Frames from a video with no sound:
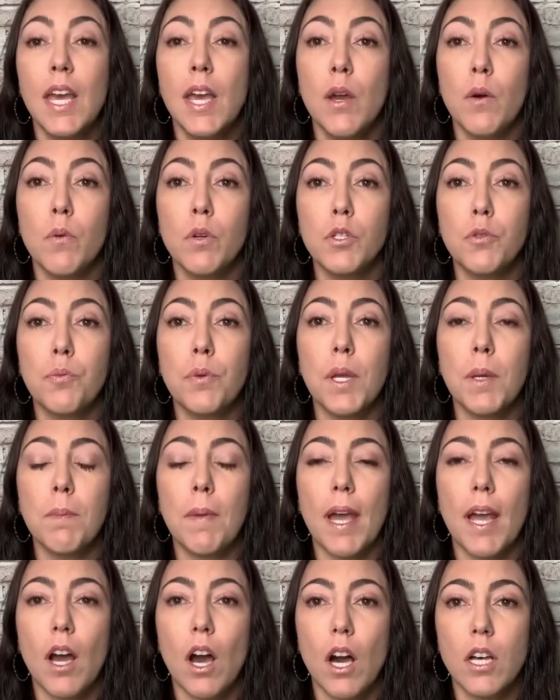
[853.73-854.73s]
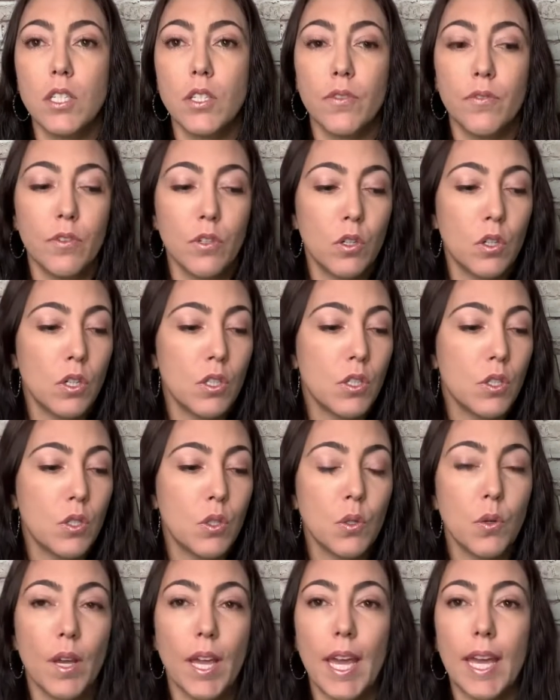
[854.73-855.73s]
which bring my cost of goods
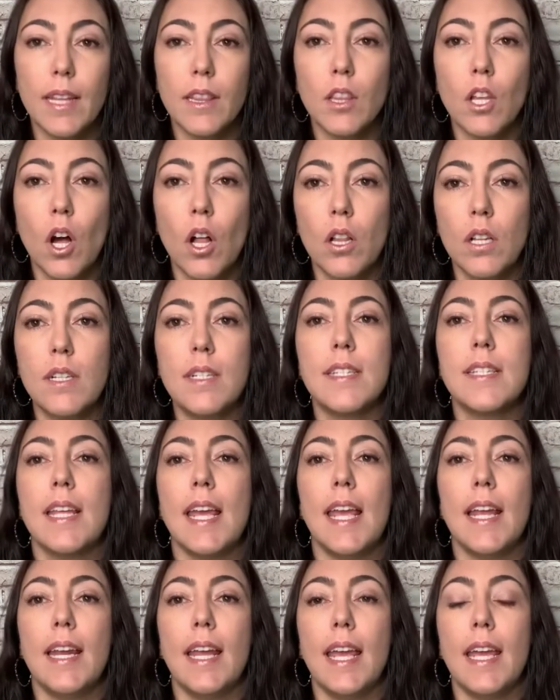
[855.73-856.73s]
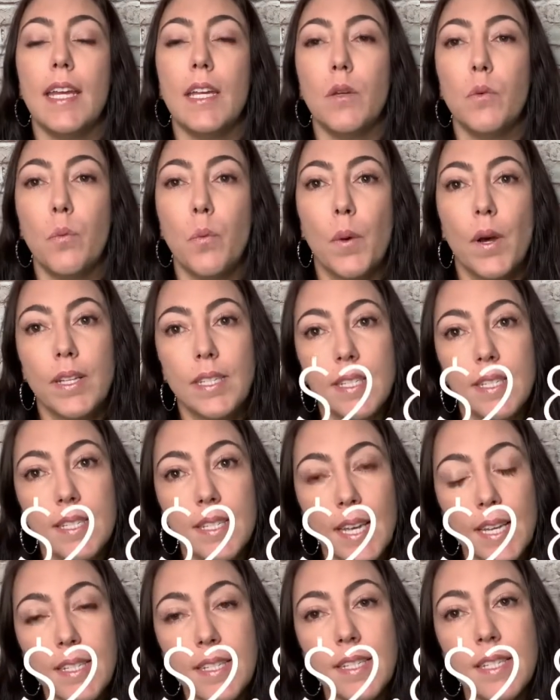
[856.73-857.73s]
to
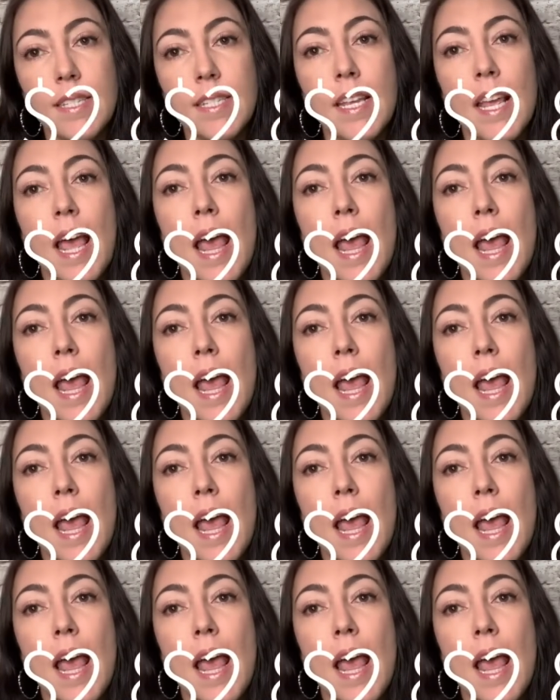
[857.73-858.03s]
$8.85.